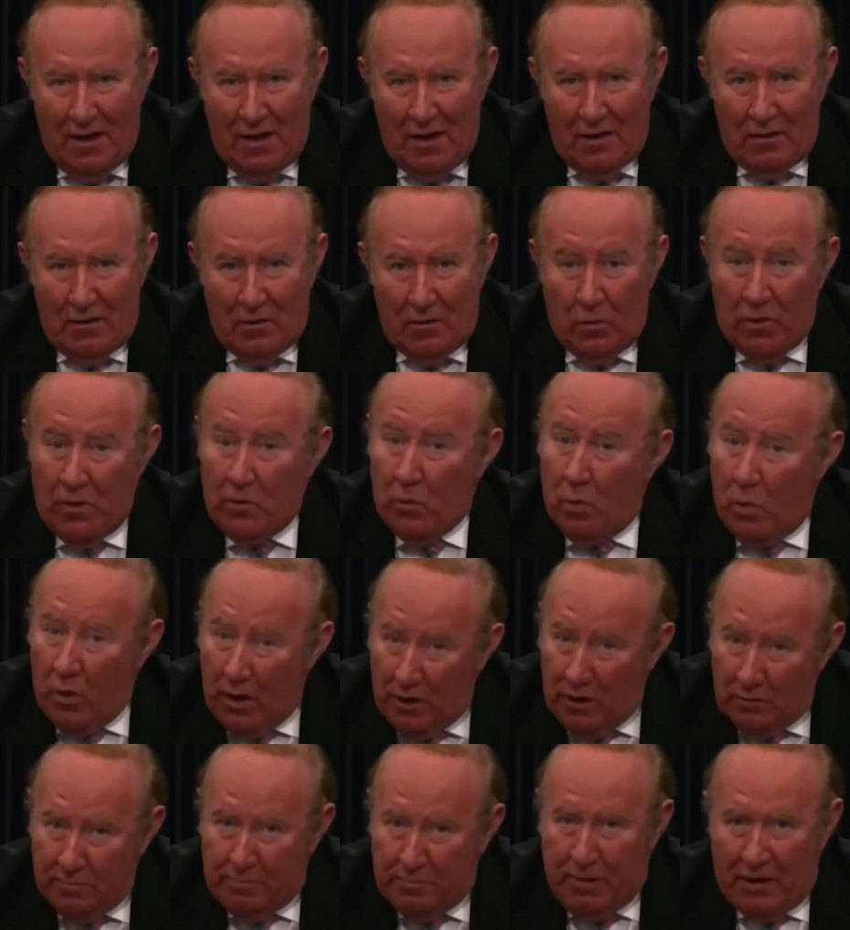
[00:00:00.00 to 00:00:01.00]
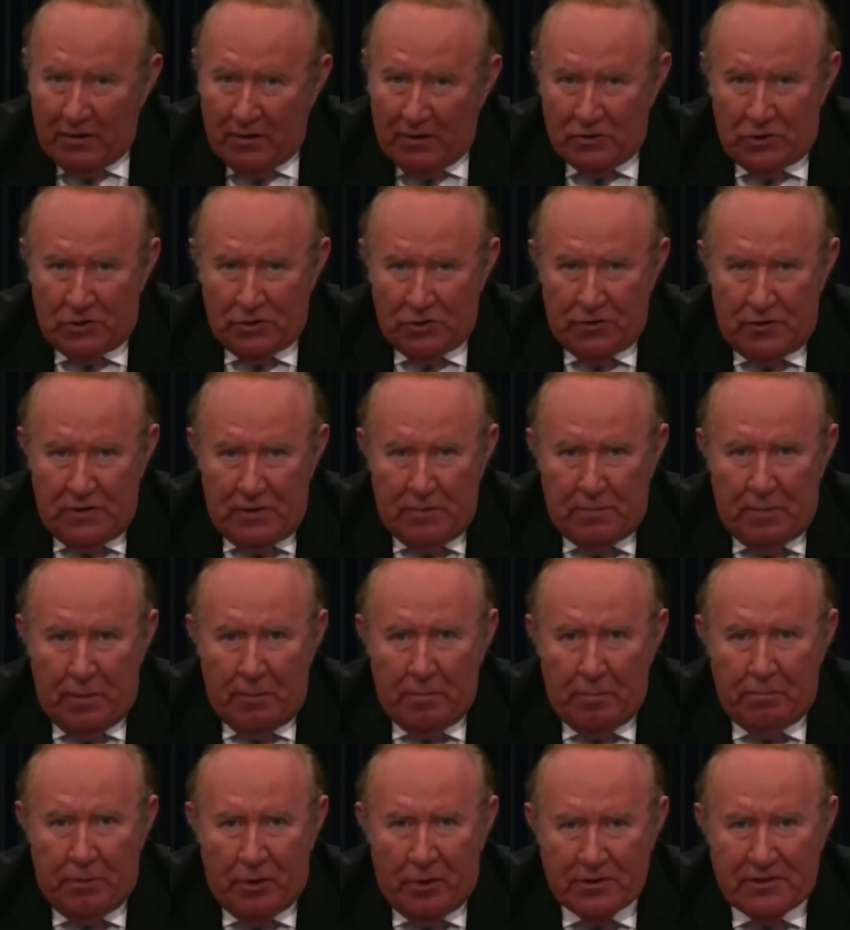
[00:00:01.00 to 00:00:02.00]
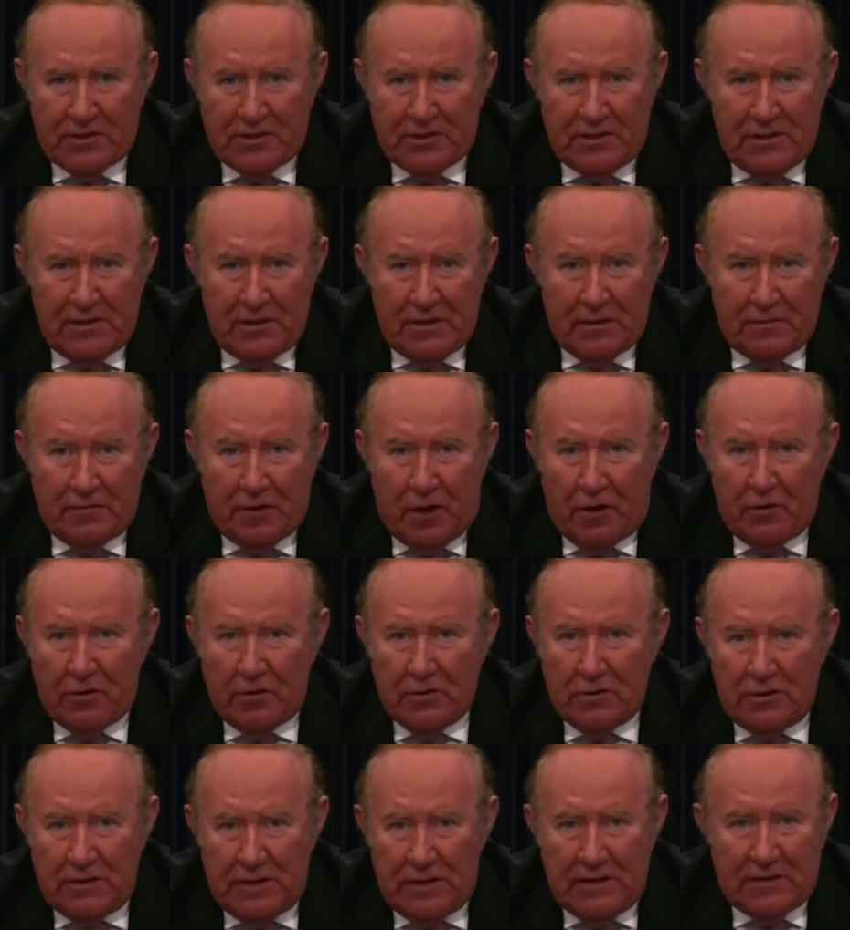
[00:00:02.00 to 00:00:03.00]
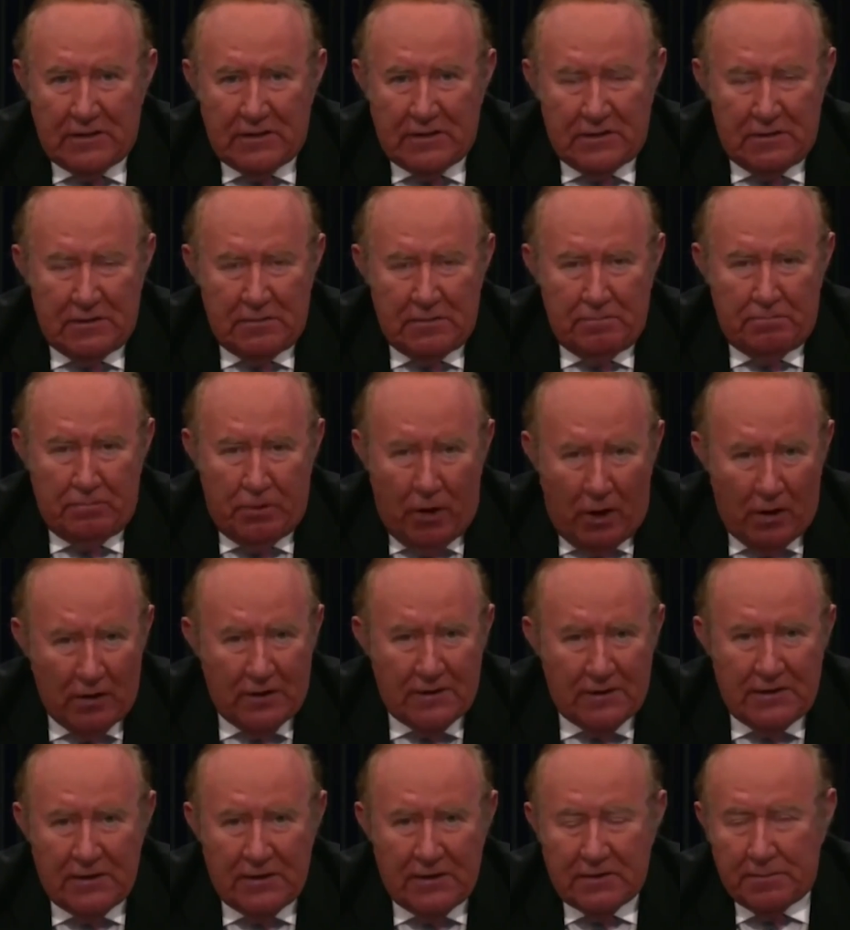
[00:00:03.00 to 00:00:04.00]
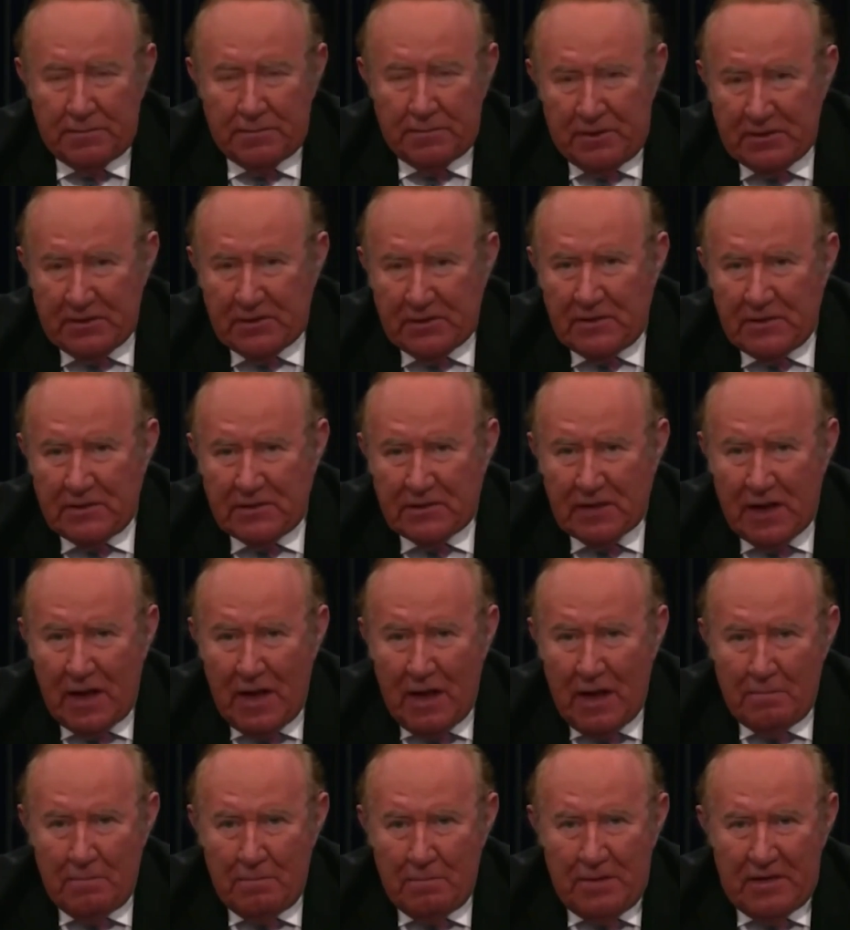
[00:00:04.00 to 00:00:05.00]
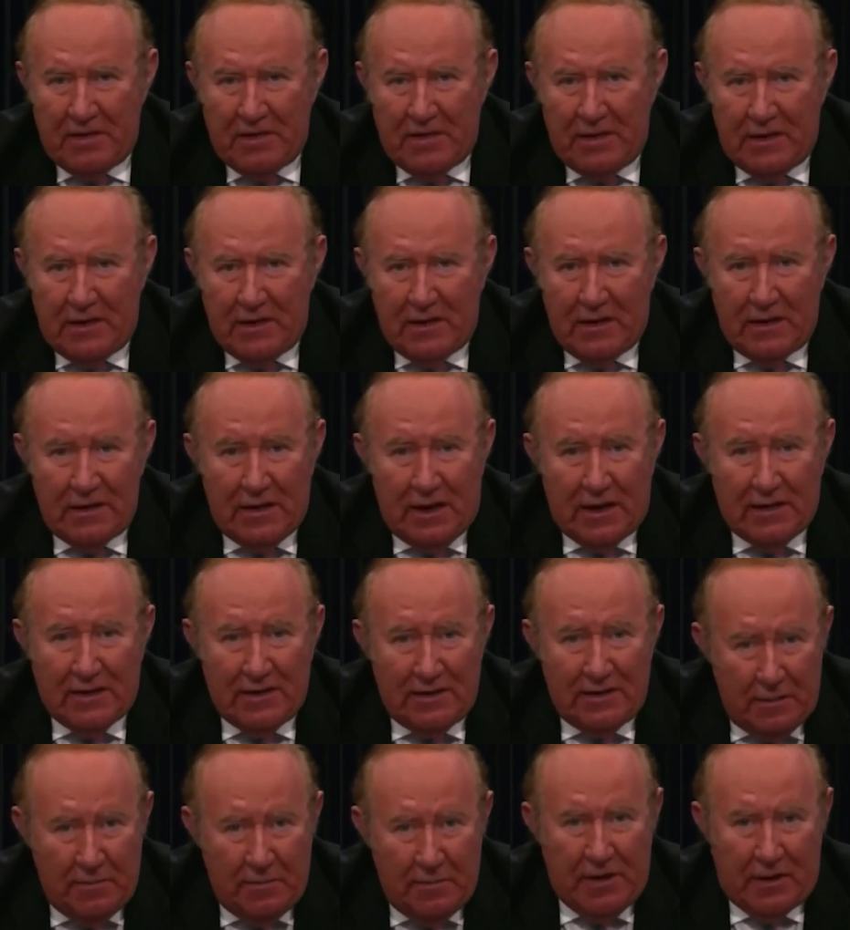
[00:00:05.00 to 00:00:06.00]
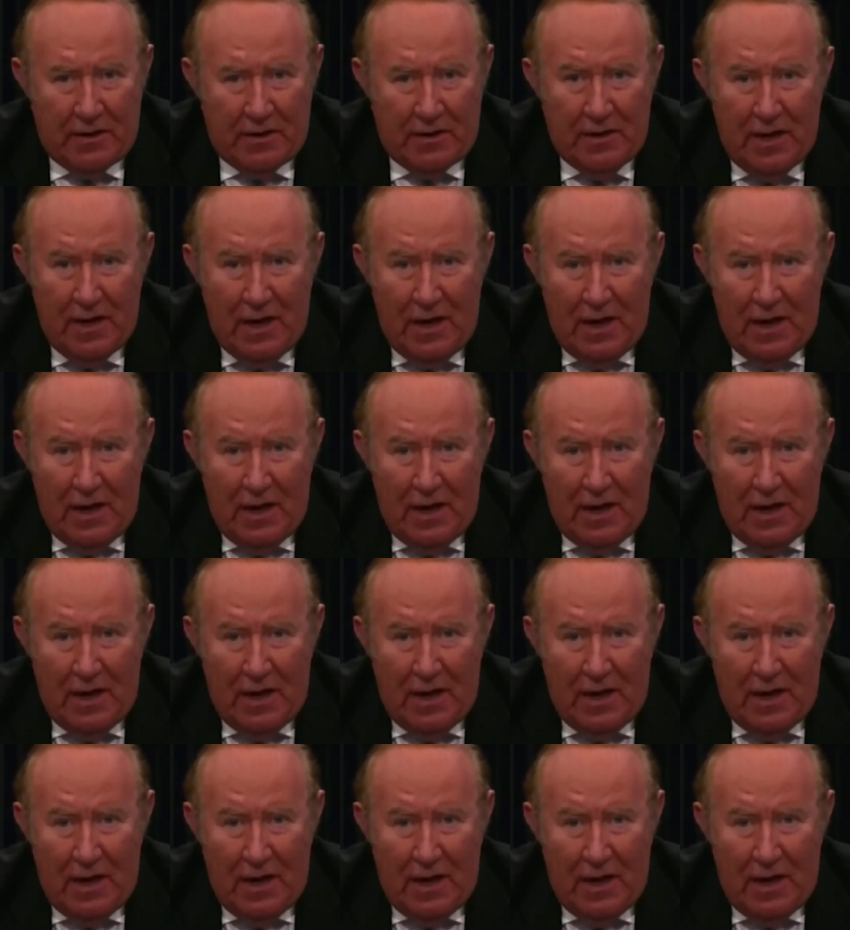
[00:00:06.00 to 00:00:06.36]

We will puncture the pomposity of our elites in politics, business, media, and academia,